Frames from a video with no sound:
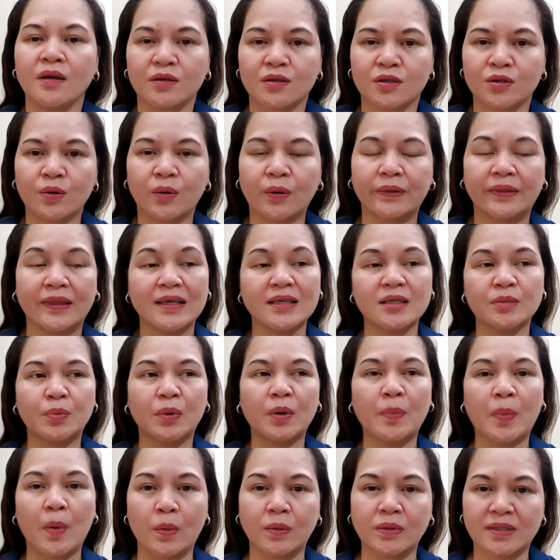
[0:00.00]
So this
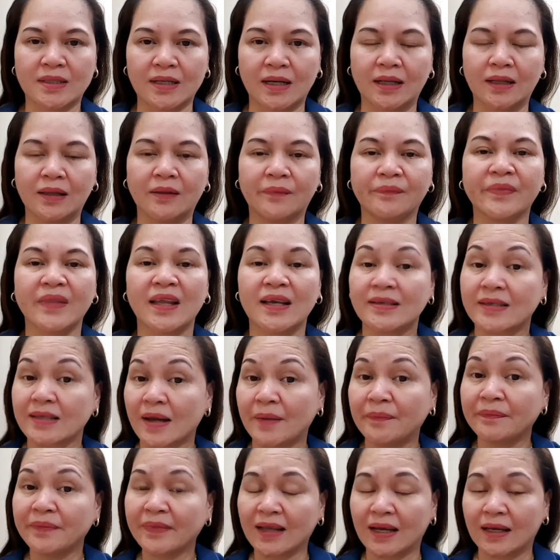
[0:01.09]
proposal,
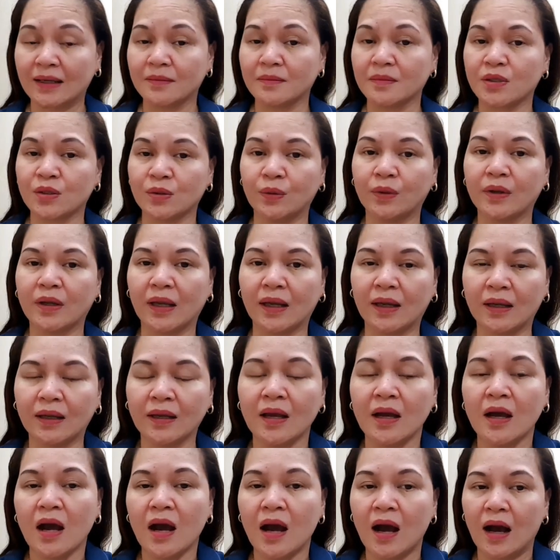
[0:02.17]
sometimes, okay,